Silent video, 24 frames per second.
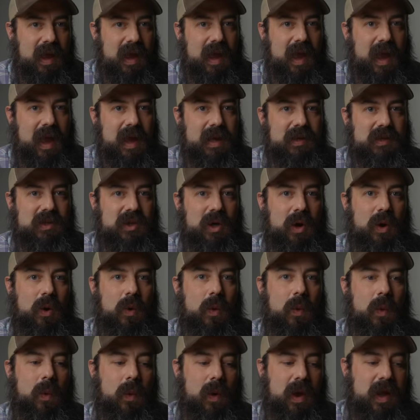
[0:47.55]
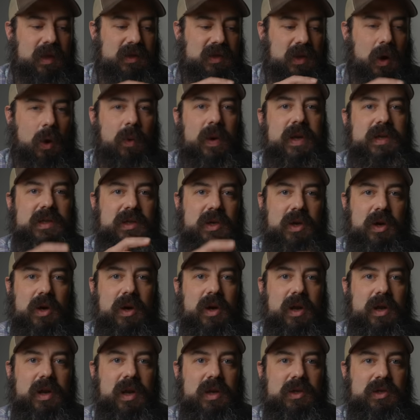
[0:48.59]
And so it's always
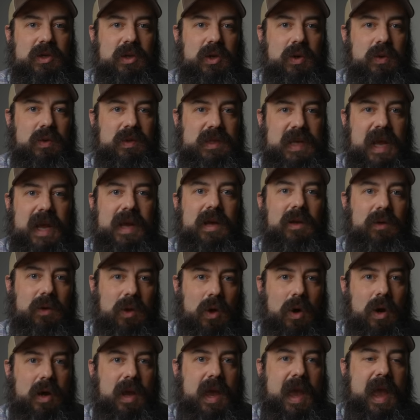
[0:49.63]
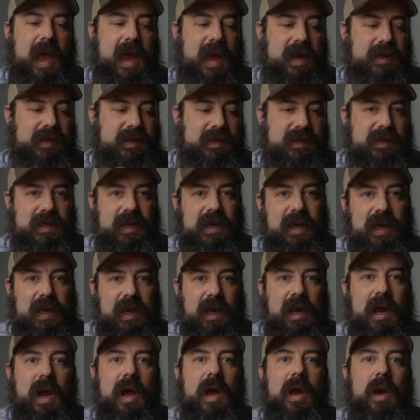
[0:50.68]
good to take a look and
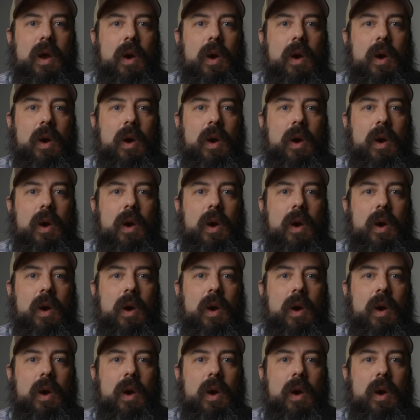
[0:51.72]
see